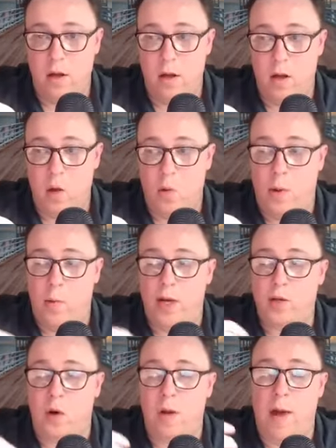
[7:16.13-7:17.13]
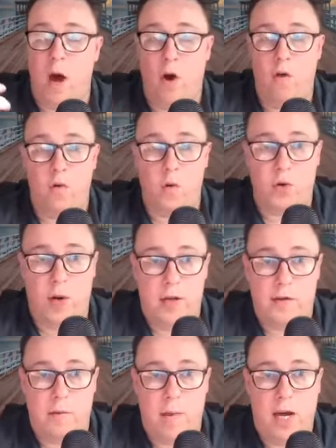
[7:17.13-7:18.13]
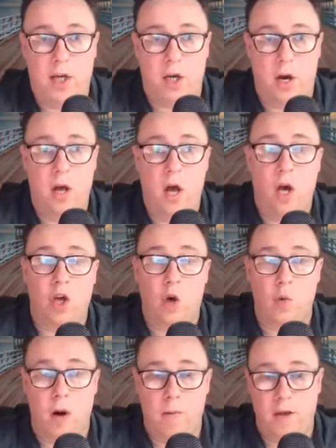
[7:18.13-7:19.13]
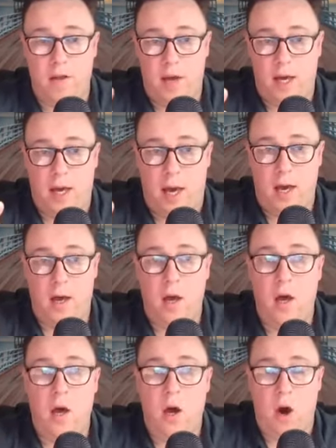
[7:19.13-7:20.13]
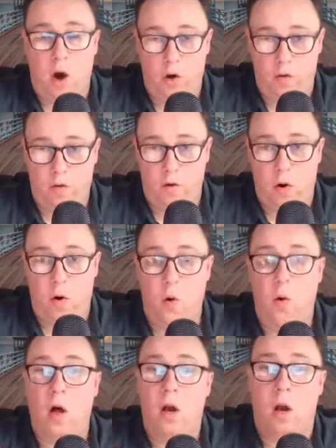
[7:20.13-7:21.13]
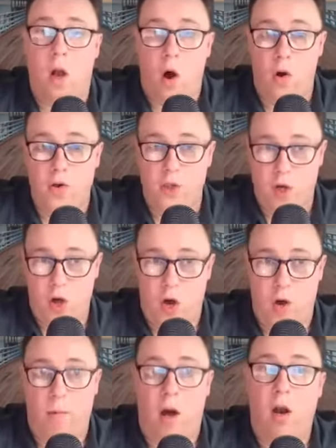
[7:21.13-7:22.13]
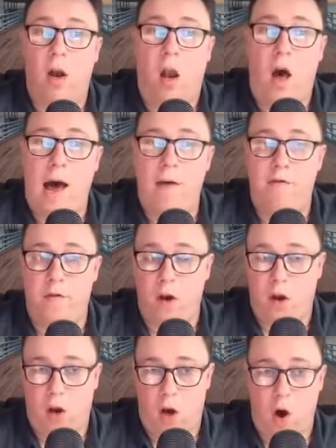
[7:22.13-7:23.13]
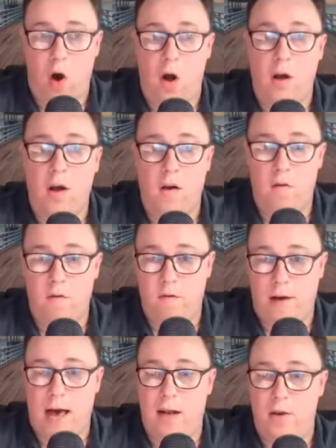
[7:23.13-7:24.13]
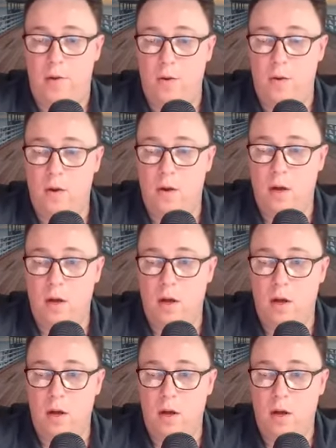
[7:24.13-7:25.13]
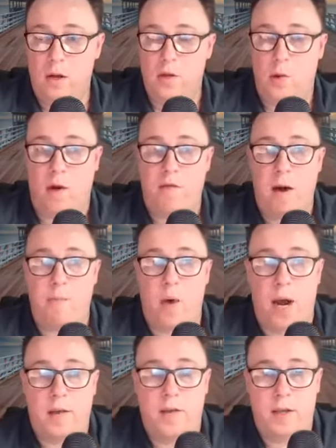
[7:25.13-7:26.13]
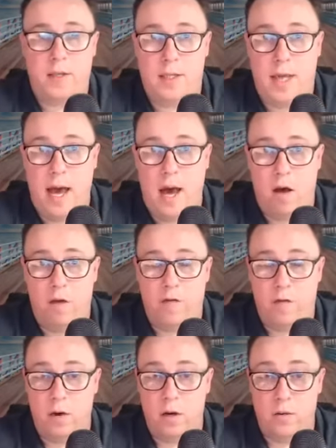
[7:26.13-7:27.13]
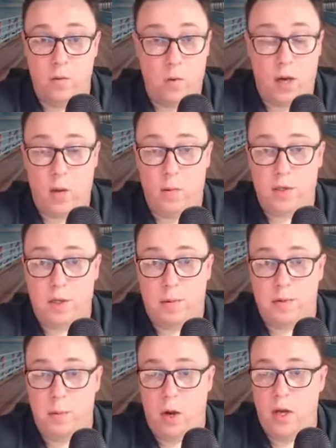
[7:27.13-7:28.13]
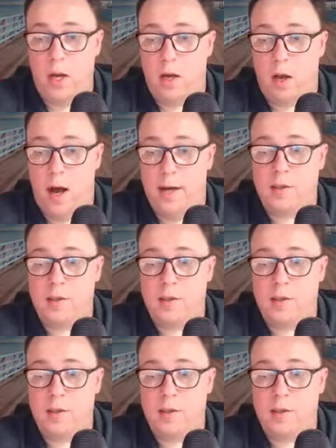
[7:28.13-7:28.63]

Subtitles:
When we're talking about overall transformation, you want to be thinking overall, long-term, lifelong value. So if I break this down for working with stop smoking clients,